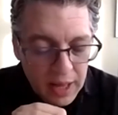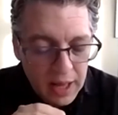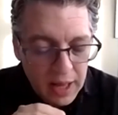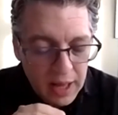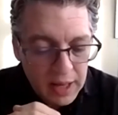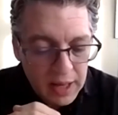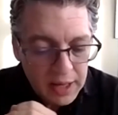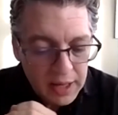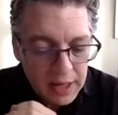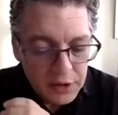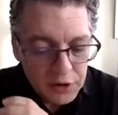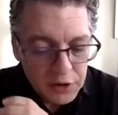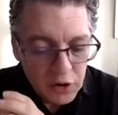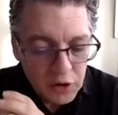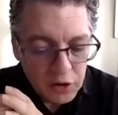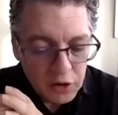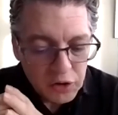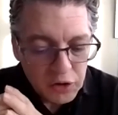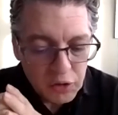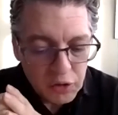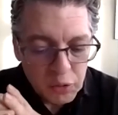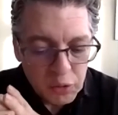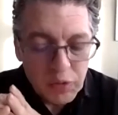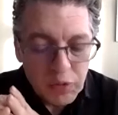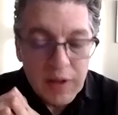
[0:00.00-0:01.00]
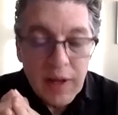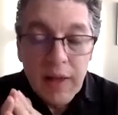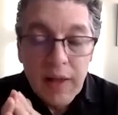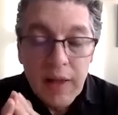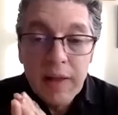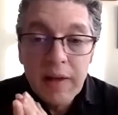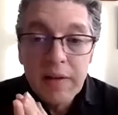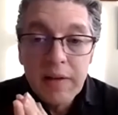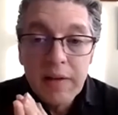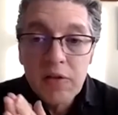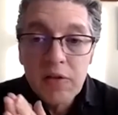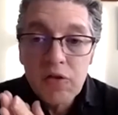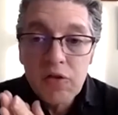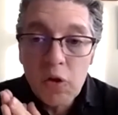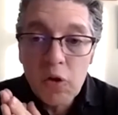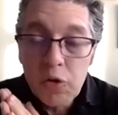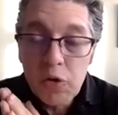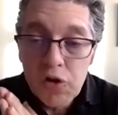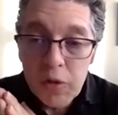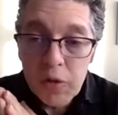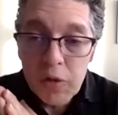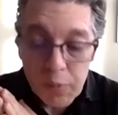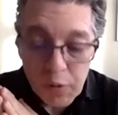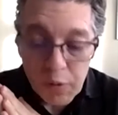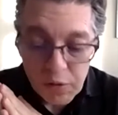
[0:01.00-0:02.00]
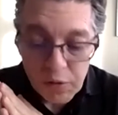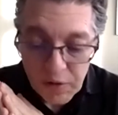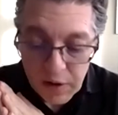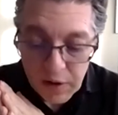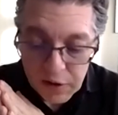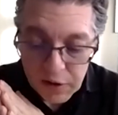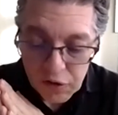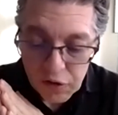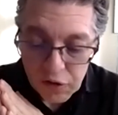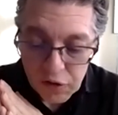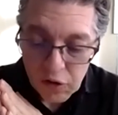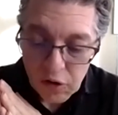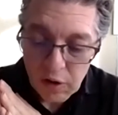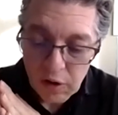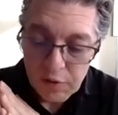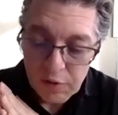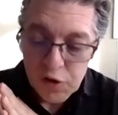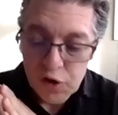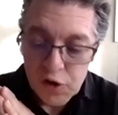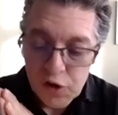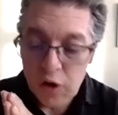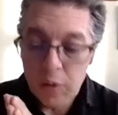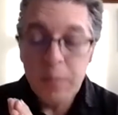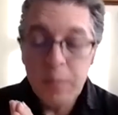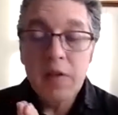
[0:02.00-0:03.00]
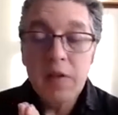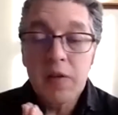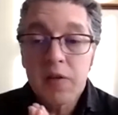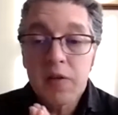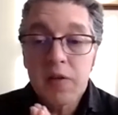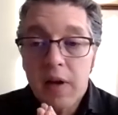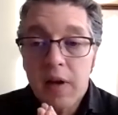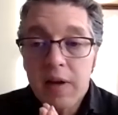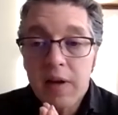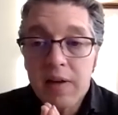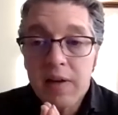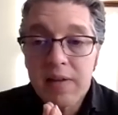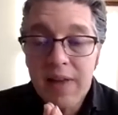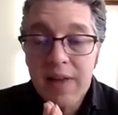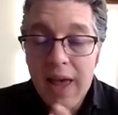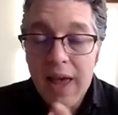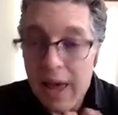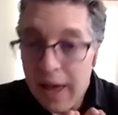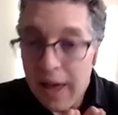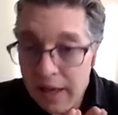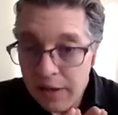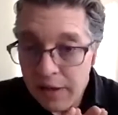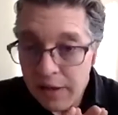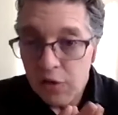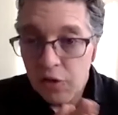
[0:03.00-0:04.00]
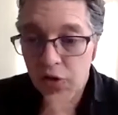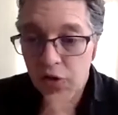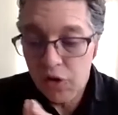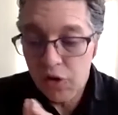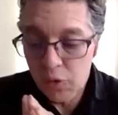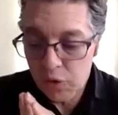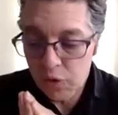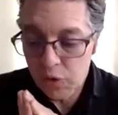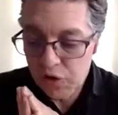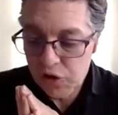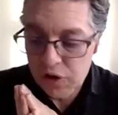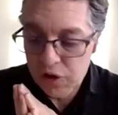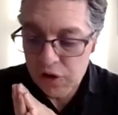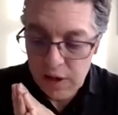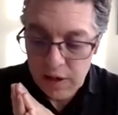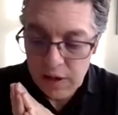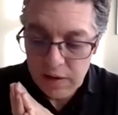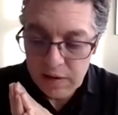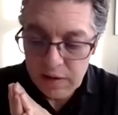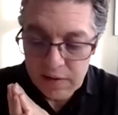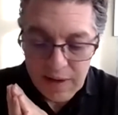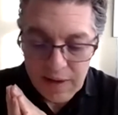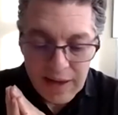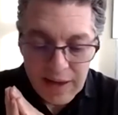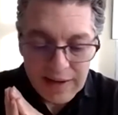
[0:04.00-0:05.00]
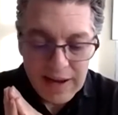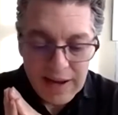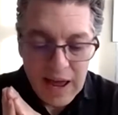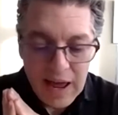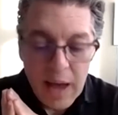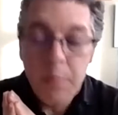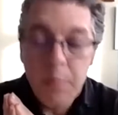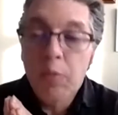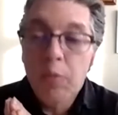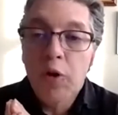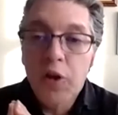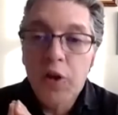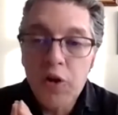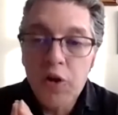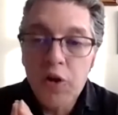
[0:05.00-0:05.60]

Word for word: Uh, Dr. Udel is Associate Professor of German Studies and Jewish Studies at Emory